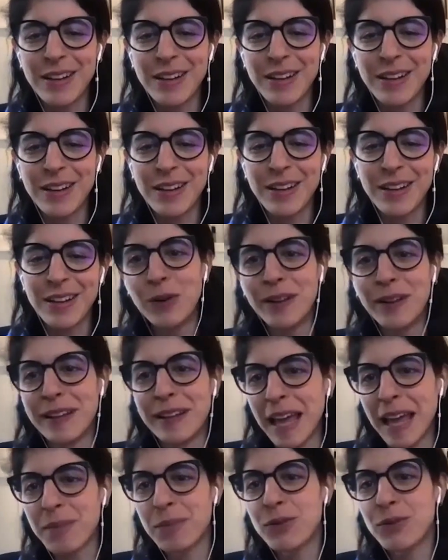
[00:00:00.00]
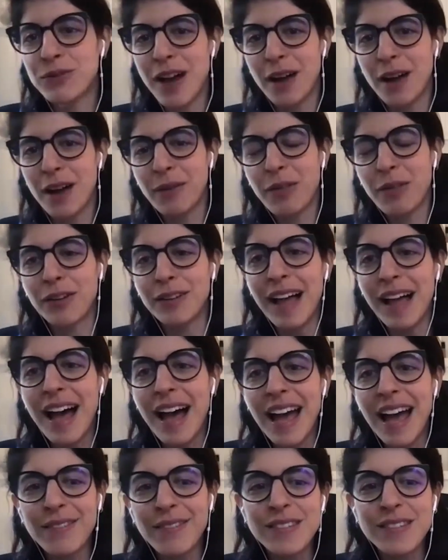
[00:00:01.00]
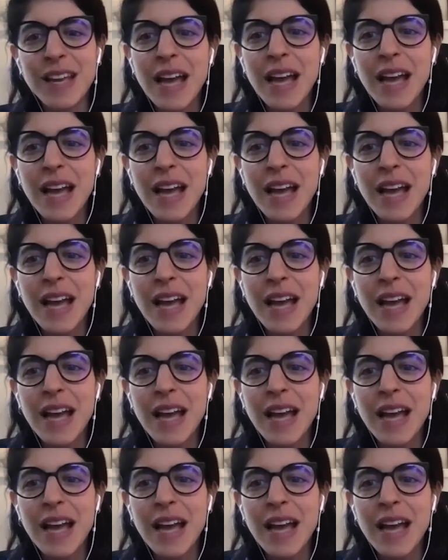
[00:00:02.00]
were cool and moved on with our lives.